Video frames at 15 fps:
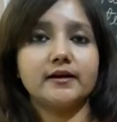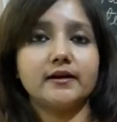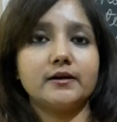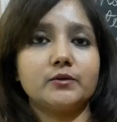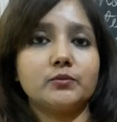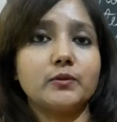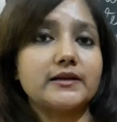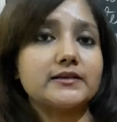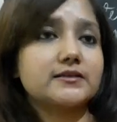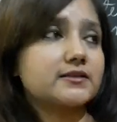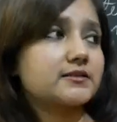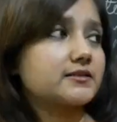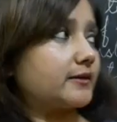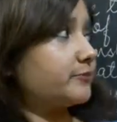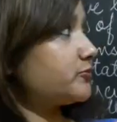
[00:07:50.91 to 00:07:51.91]
the
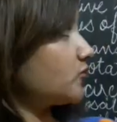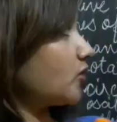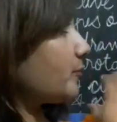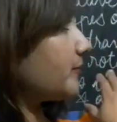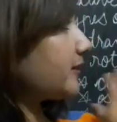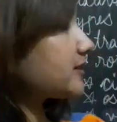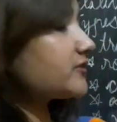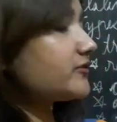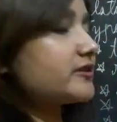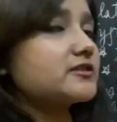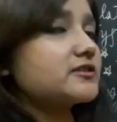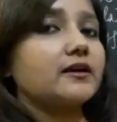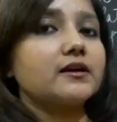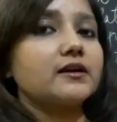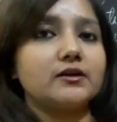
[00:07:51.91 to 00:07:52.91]
subtopics which are
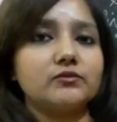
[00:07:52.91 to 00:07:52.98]
covered,